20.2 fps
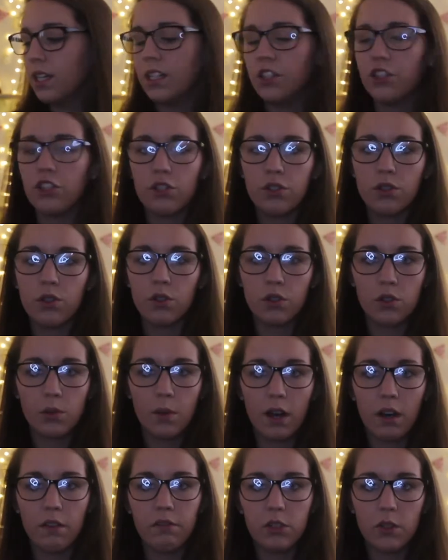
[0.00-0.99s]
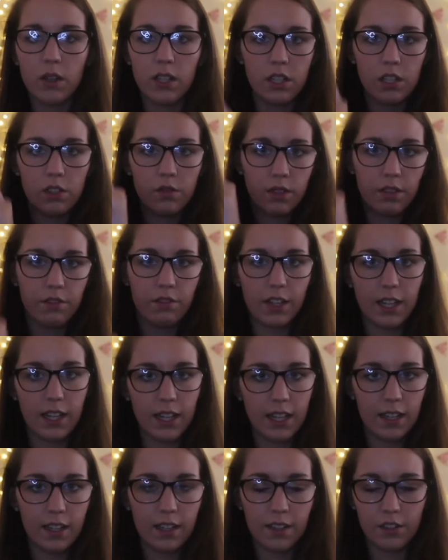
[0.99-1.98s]
it's just gone 12, so I need to refill
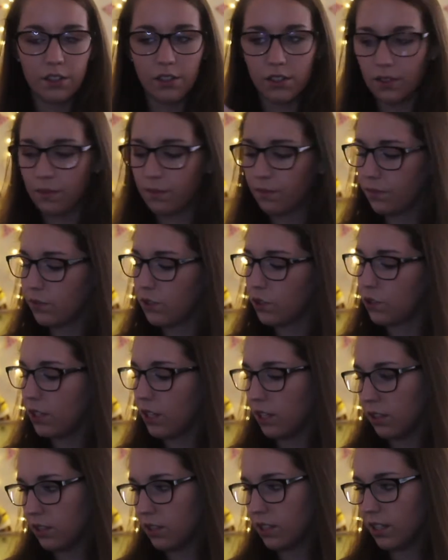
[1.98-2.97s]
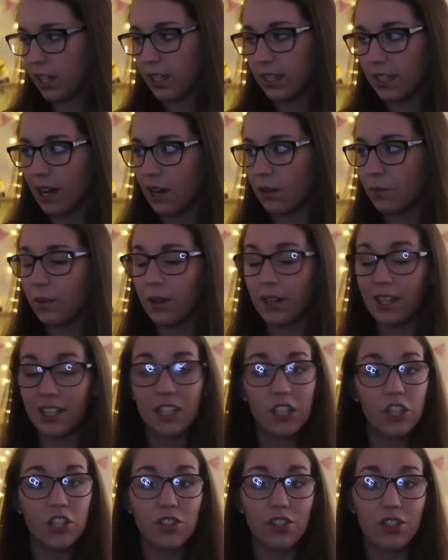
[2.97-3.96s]
it and do the other side now. But
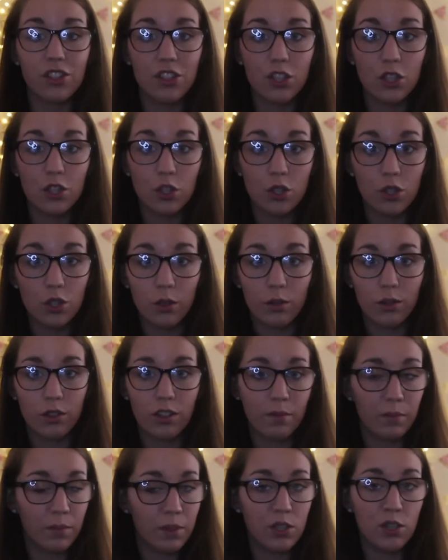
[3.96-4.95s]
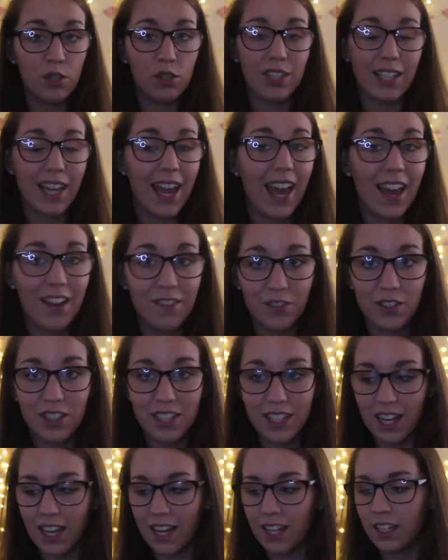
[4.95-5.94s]
it's just so good. I've been using it every
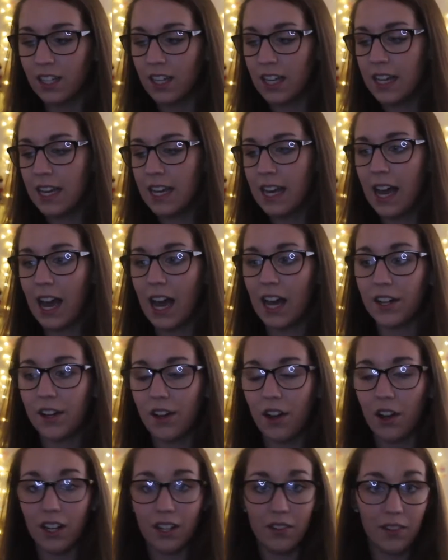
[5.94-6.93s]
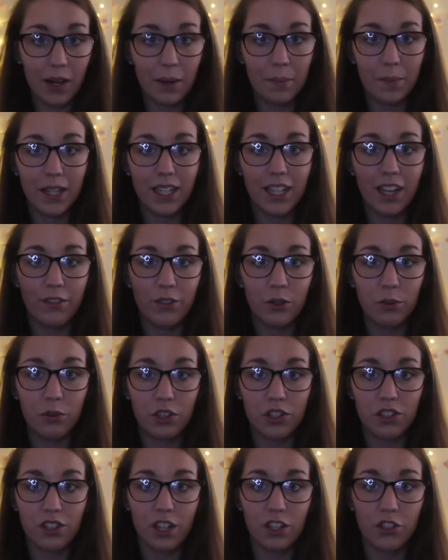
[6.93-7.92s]
day, and I highly recommend it if you
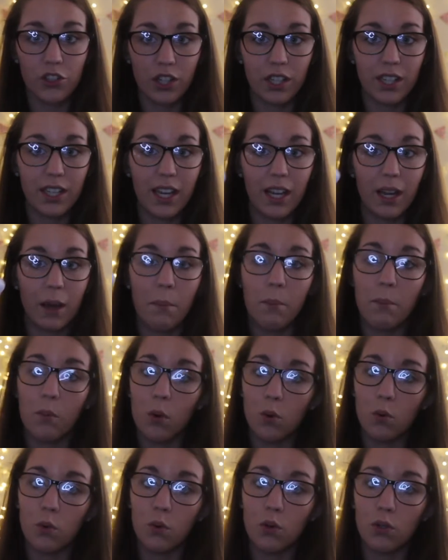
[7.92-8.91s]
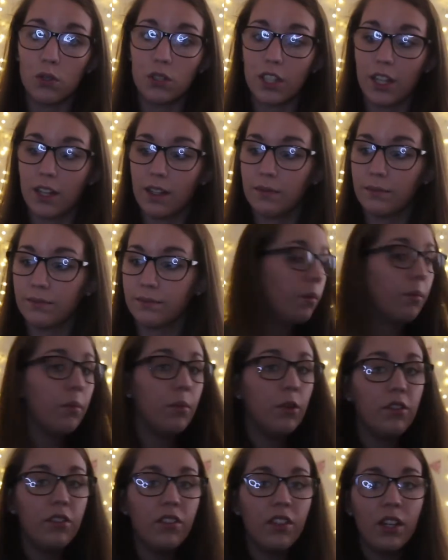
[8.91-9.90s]
want to start drinking more water.
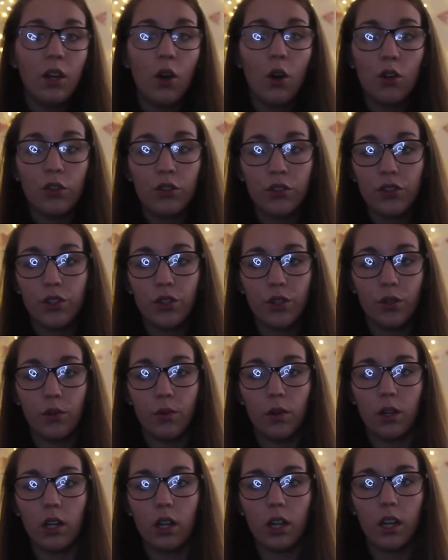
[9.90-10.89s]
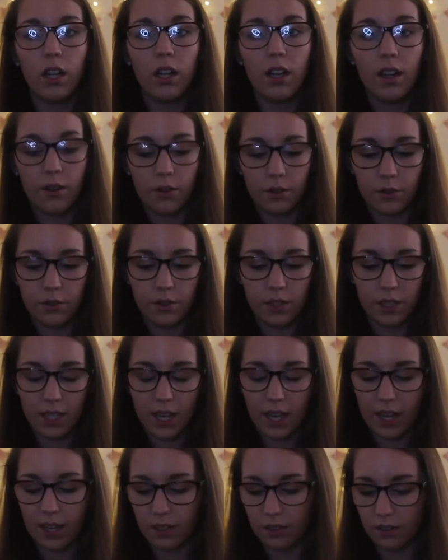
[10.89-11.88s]
Moving on to clothes
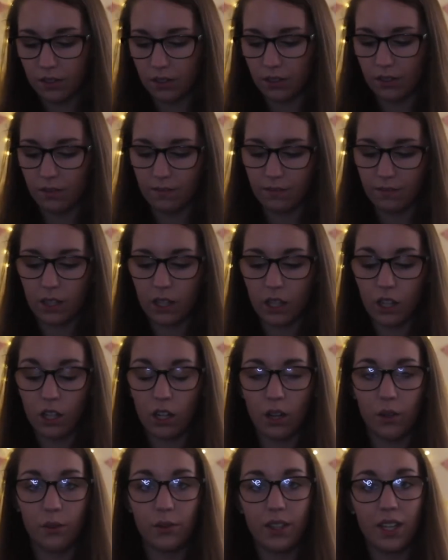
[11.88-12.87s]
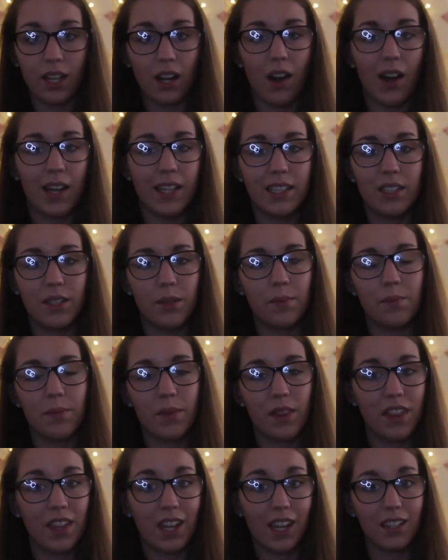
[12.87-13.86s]
and clothing item
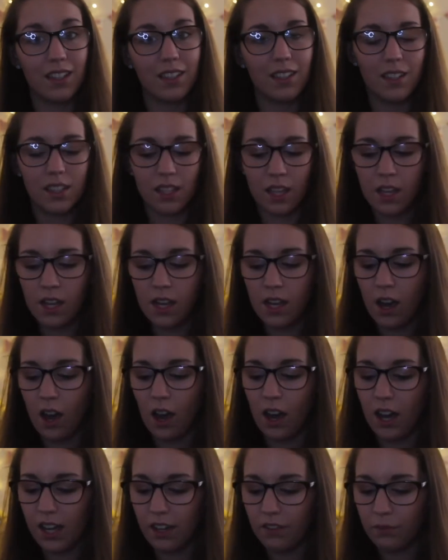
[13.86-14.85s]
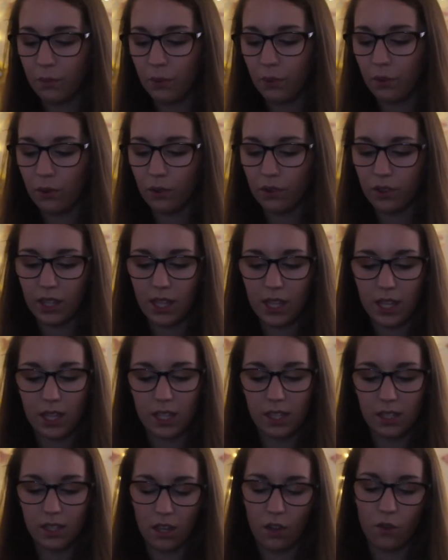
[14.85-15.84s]
things, I have bought
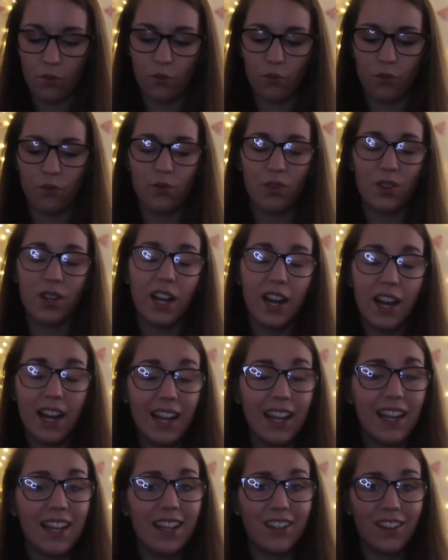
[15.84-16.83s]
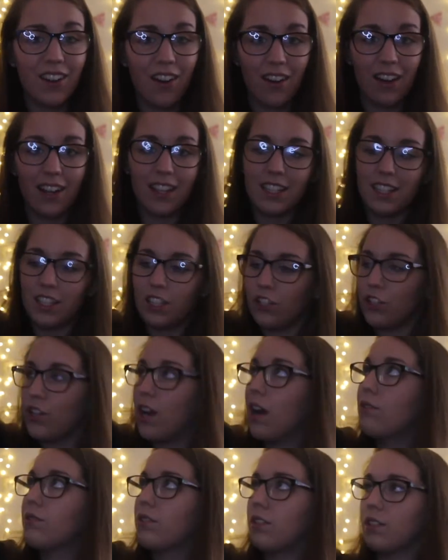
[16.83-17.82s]
these really nice
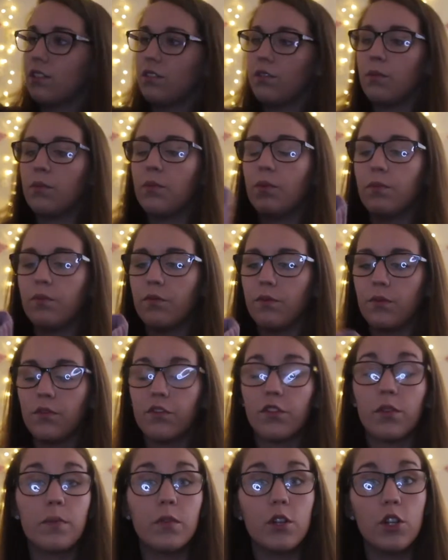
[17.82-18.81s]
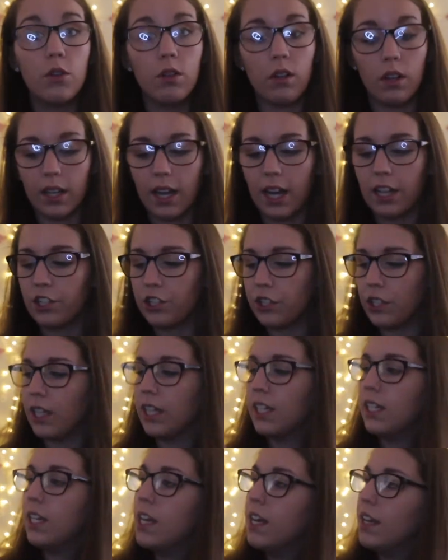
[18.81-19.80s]
trousers from New Look,
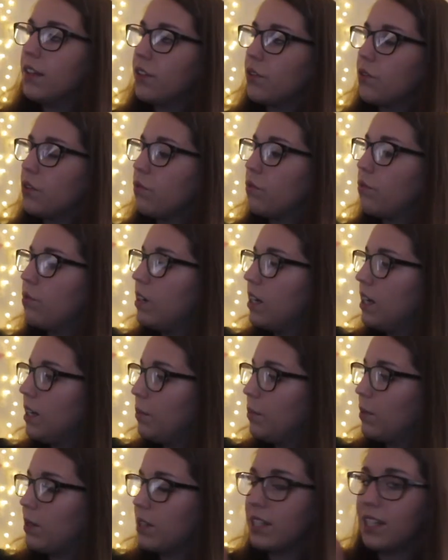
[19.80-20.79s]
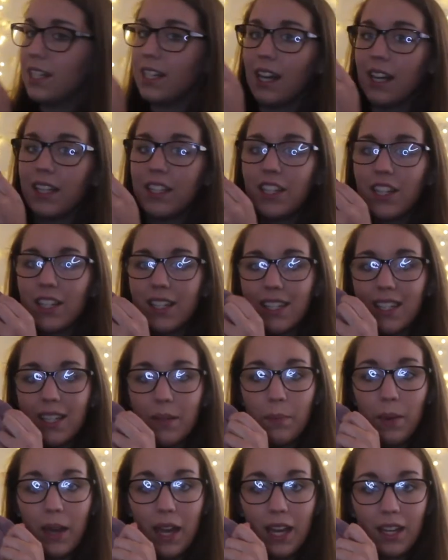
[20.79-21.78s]
actually. They're in a really pretty like
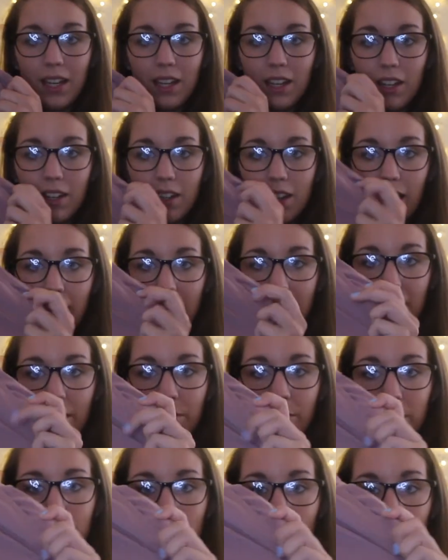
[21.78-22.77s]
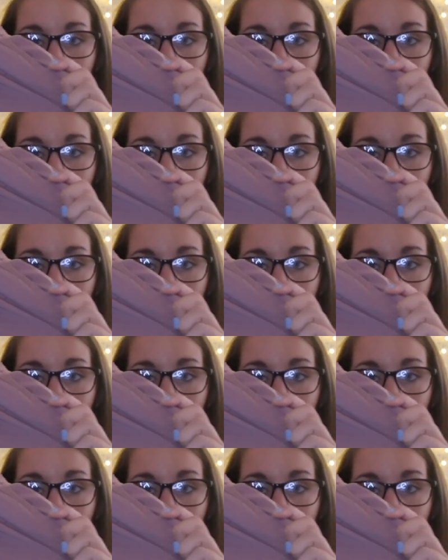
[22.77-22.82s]
dusty pink colour, which